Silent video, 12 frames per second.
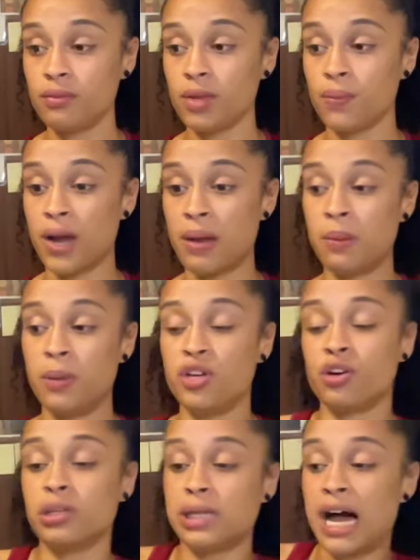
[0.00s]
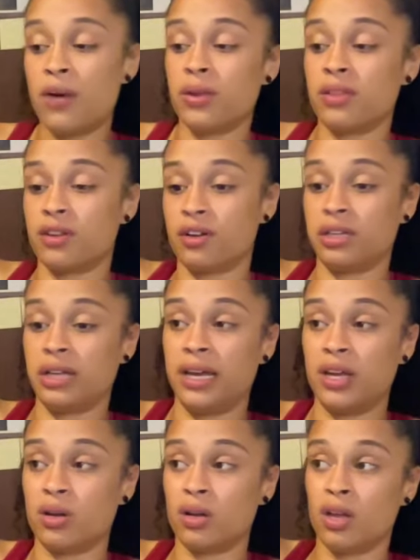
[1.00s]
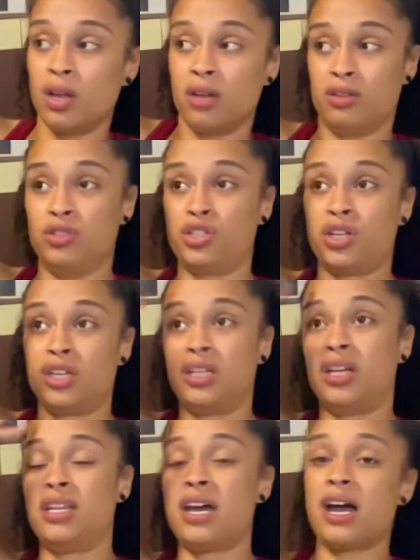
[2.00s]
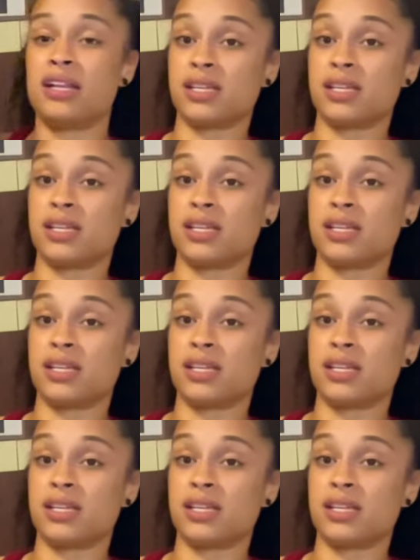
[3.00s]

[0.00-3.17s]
Right? Maybe you're allowing their, like, you shouldn't have done that